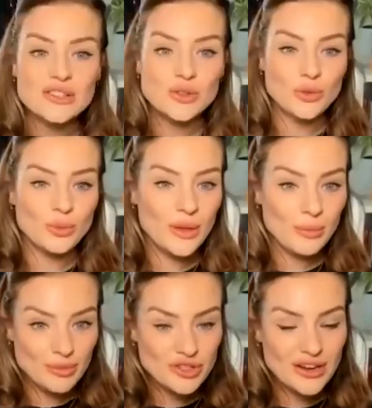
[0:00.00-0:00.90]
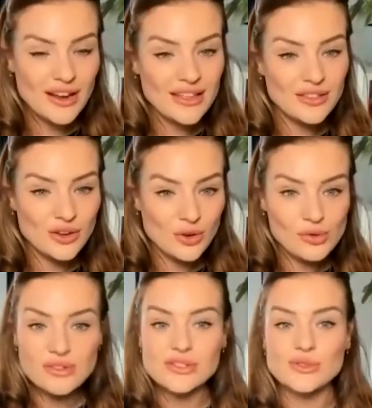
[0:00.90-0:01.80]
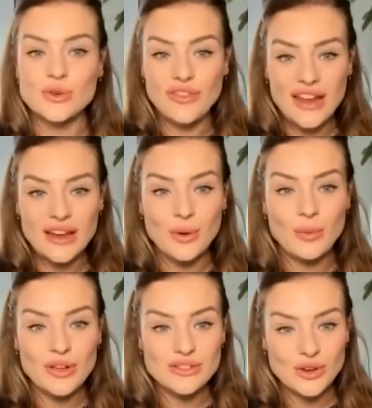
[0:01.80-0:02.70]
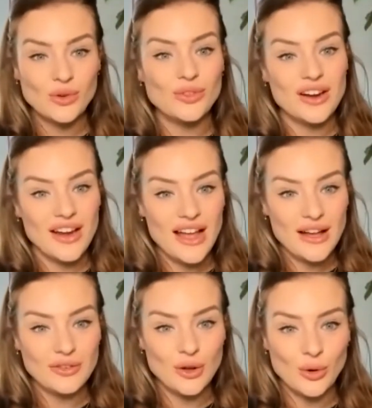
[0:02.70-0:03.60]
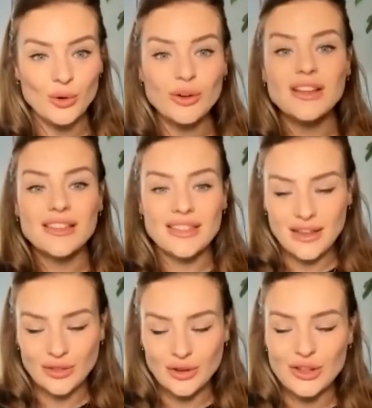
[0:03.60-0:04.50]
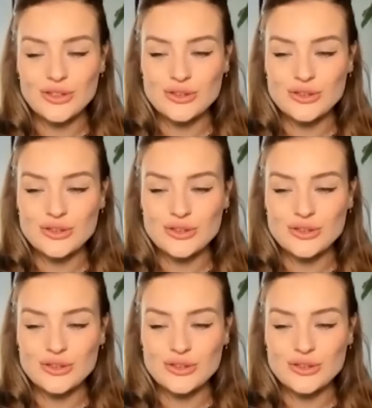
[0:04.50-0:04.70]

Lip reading: so that we can share it in the notes. So if anyone wants to go there and have a go, they can look at the